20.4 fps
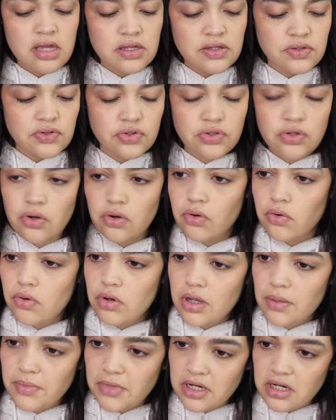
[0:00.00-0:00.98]
So
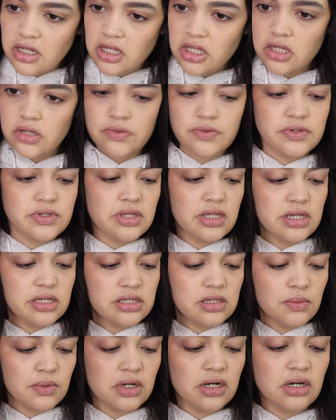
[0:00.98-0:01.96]
I'm gonna use this.
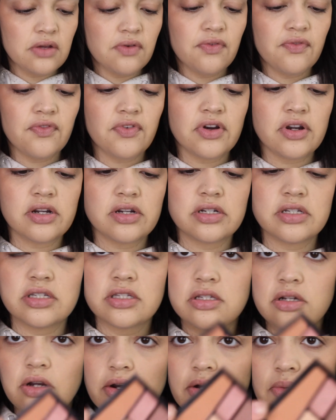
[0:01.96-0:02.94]
I'm gonna first
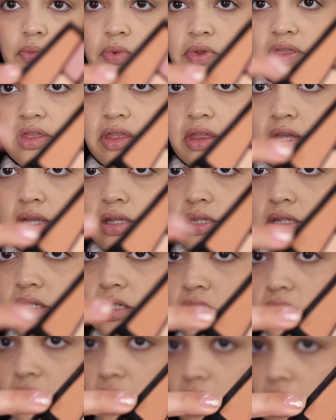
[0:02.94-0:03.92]
start with this
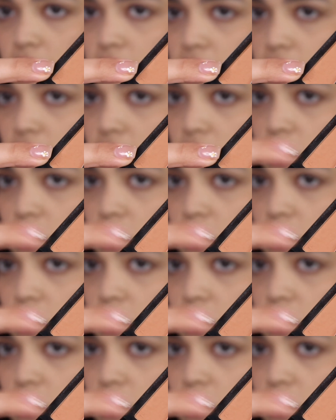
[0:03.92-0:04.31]
shade,